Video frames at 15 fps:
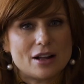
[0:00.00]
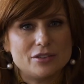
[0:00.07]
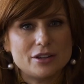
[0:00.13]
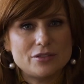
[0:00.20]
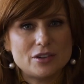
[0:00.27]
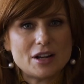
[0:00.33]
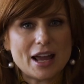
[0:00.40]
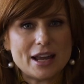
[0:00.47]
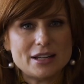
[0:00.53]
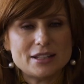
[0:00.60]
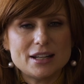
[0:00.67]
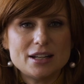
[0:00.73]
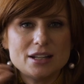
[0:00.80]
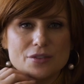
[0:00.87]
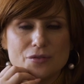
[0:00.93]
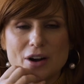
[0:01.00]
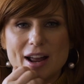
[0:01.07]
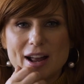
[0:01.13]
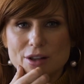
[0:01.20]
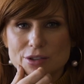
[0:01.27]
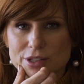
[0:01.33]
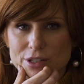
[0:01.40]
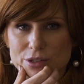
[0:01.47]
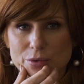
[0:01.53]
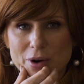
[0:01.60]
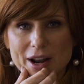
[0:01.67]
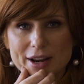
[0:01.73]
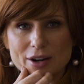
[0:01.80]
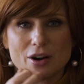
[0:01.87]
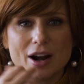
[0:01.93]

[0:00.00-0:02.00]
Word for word: have lived in 18 different houses, right?